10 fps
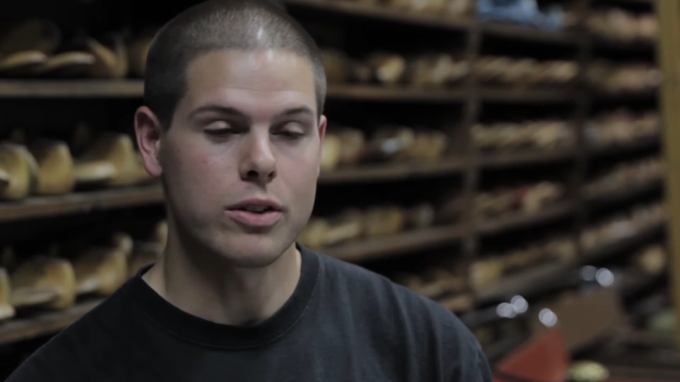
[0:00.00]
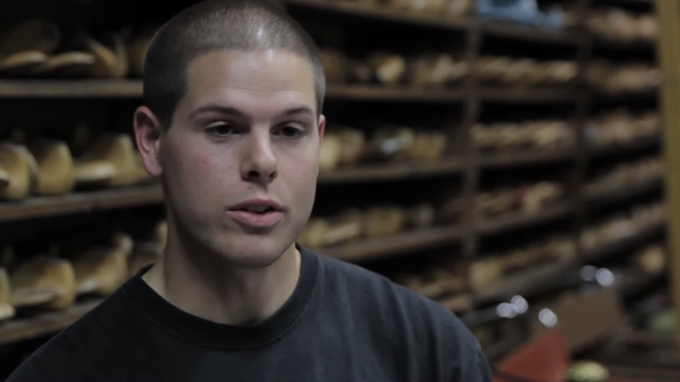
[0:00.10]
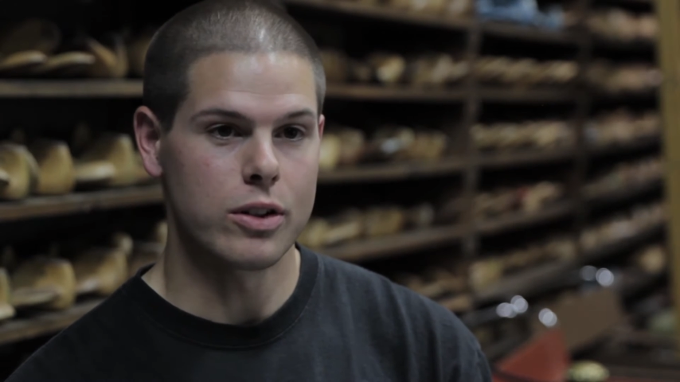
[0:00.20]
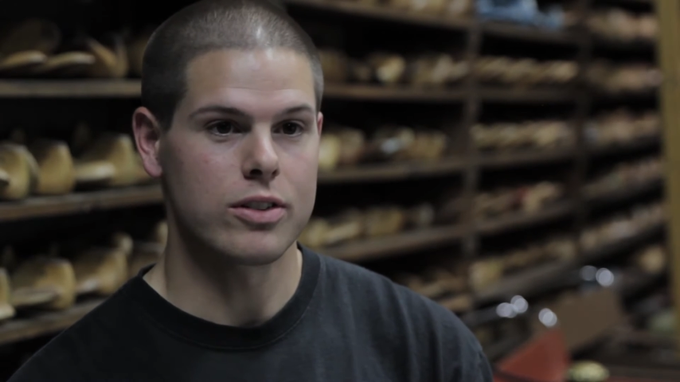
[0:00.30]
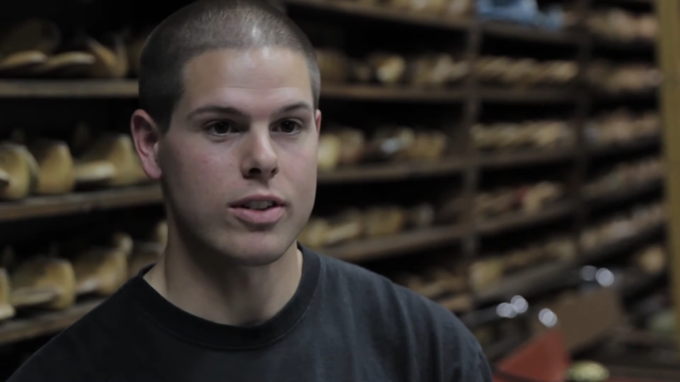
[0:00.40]

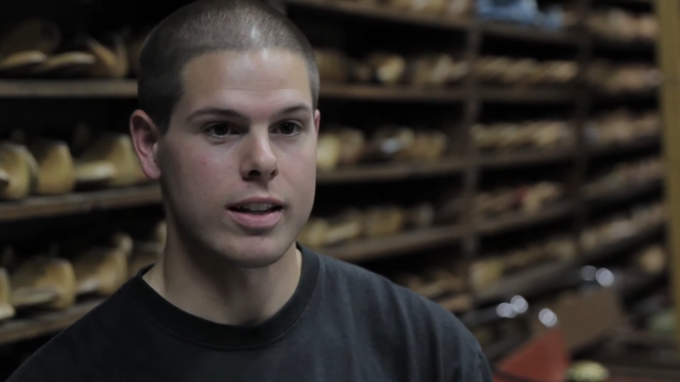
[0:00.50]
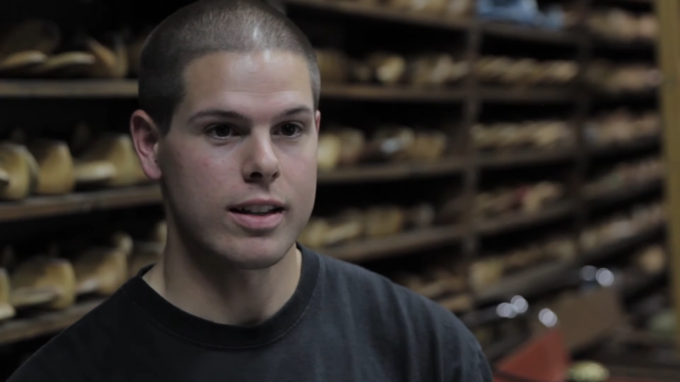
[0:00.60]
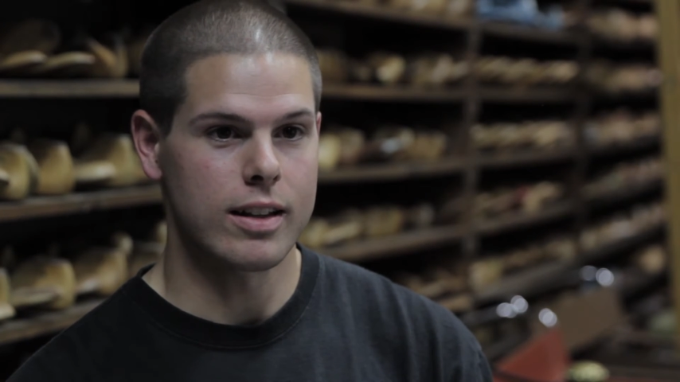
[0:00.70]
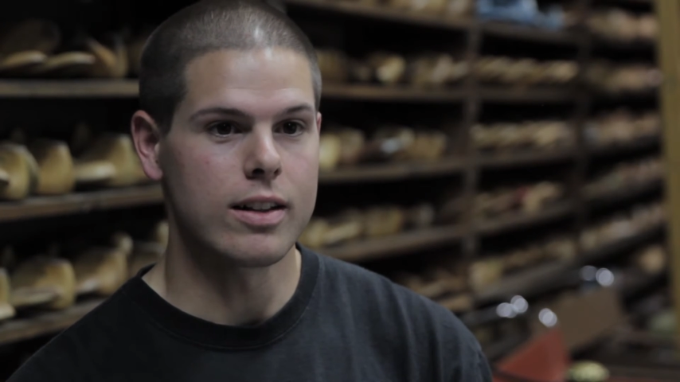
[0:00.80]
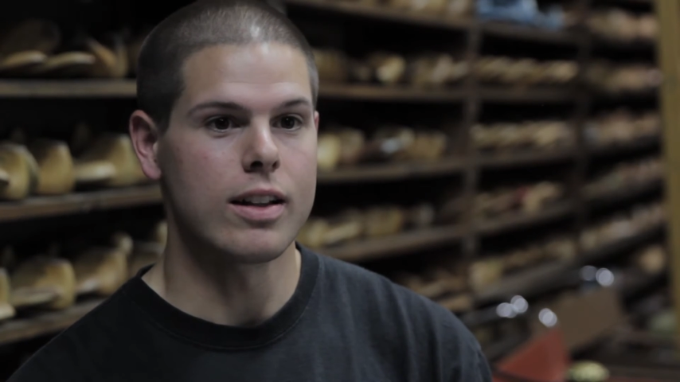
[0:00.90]
looks
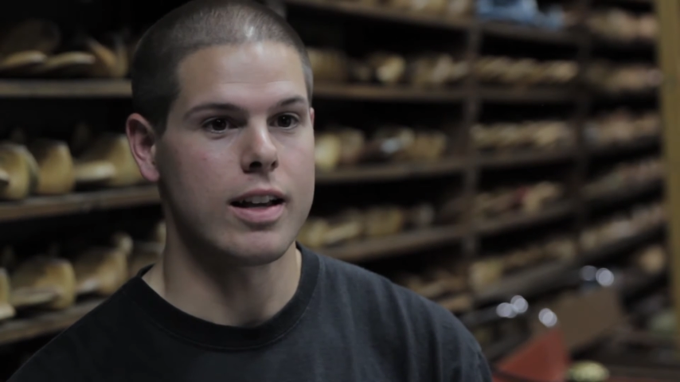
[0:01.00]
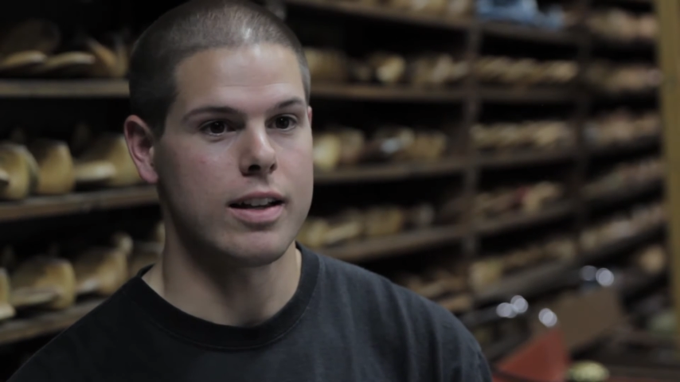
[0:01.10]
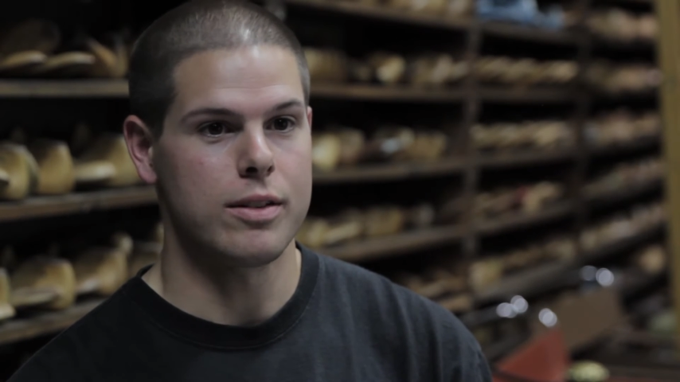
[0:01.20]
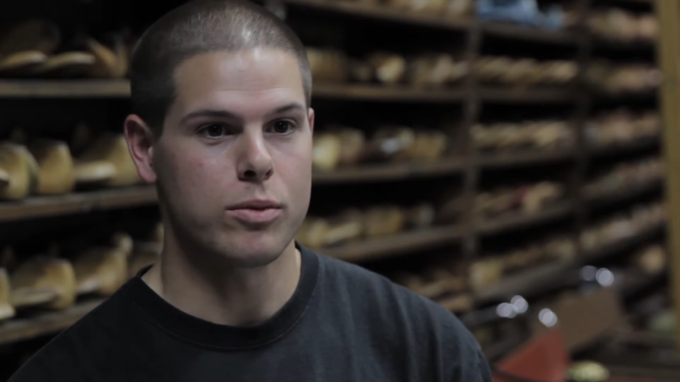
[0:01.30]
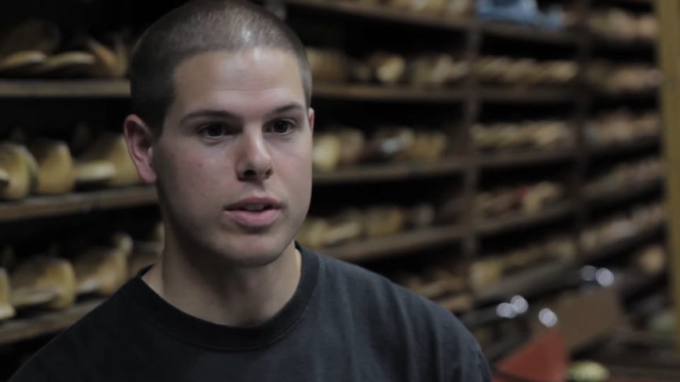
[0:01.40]
like
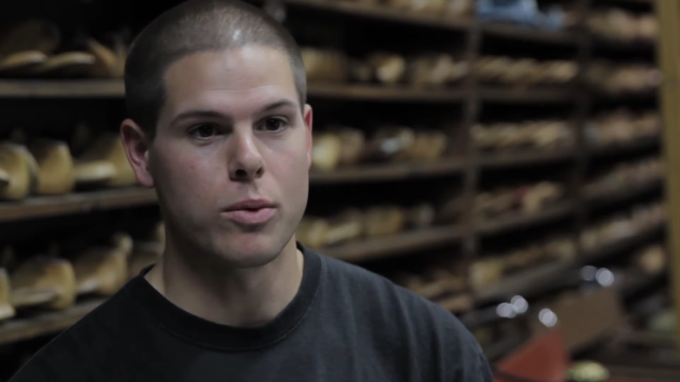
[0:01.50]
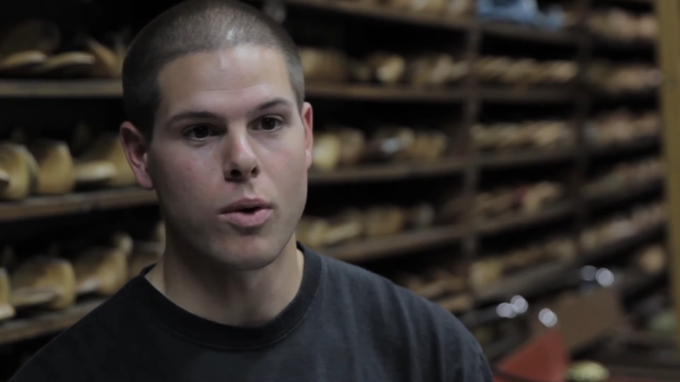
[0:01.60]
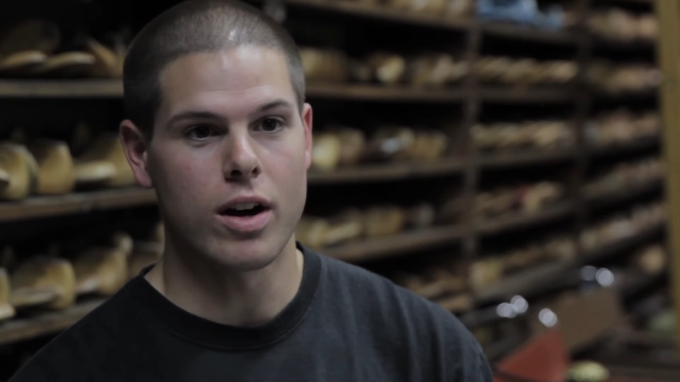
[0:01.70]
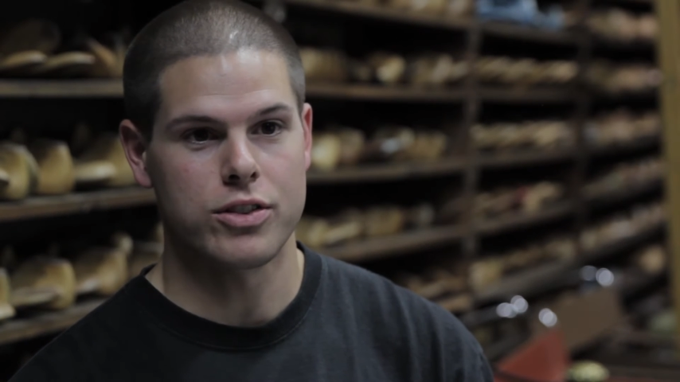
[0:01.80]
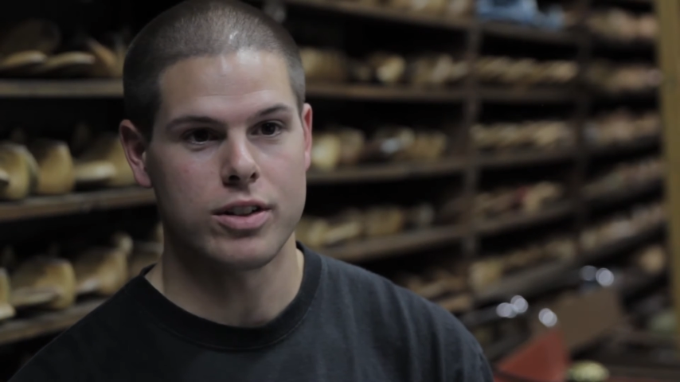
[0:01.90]
LA when they
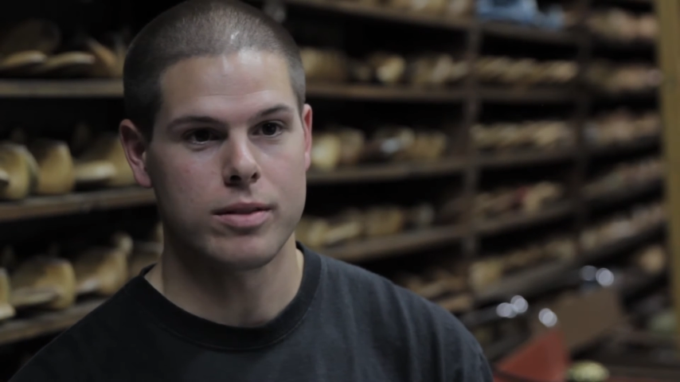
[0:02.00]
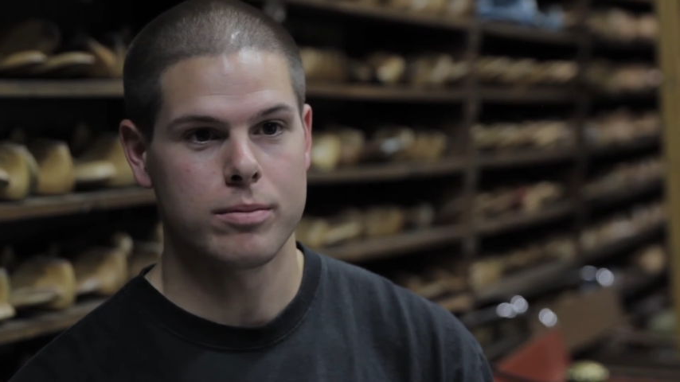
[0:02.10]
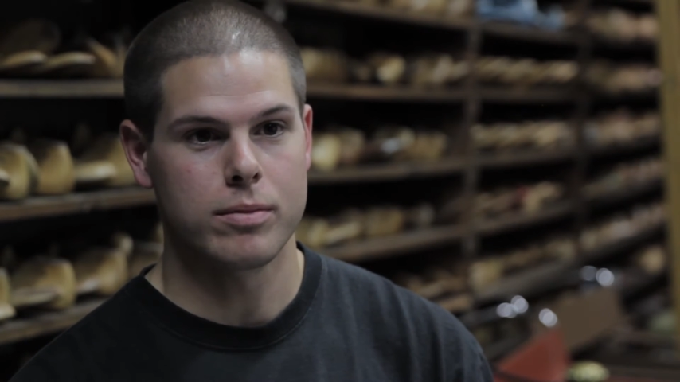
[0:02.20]
watch it.